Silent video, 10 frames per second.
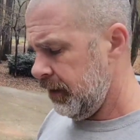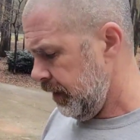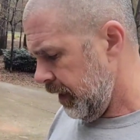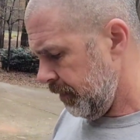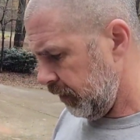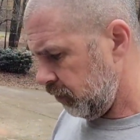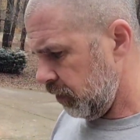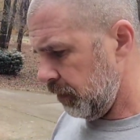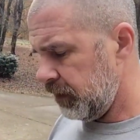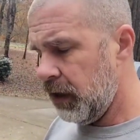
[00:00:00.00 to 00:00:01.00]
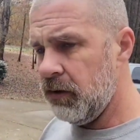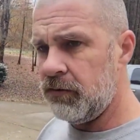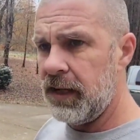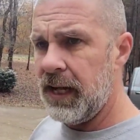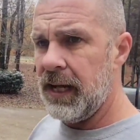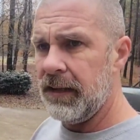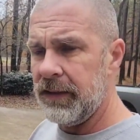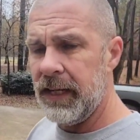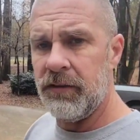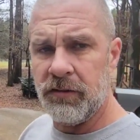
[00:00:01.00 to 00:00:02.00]
I'm not sure, but those guys,
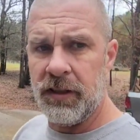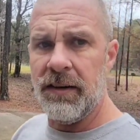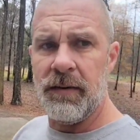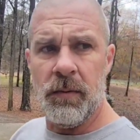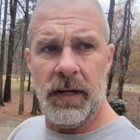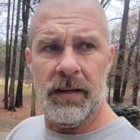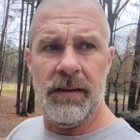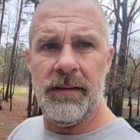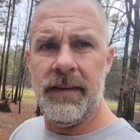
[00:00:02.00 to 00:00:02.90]
they're just everywhere.